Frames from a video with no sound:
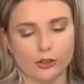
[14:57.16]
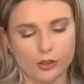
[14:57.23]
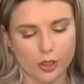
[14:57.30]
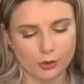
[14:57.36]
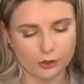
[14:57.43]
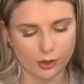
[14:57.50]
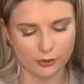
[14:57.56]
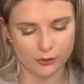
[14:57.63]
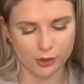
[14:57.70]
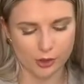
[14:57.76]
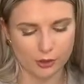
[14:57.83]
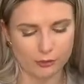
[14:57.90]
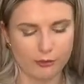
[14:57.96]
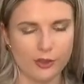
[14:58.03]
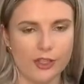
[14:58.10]
so soft and
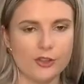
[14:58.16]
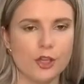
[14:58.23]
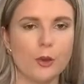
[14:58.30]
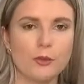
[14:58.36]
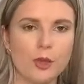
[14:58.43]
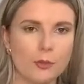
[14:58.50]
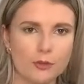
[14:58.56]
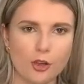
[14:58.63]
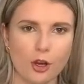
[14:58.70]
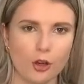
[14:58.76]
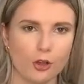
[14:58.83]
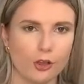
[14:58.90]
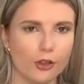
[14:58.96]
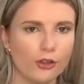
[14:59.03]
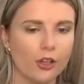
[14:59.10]
comfy. Topshop
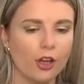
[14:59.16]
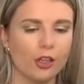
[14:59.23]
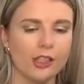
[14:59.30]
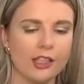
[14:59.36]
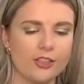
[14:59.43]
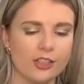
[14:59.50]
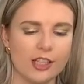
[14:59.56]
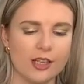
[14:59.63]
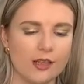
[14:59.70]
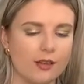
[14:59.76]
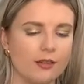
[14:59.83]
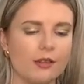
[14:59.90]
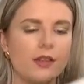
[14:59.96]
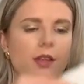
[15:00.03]
joggers are literally the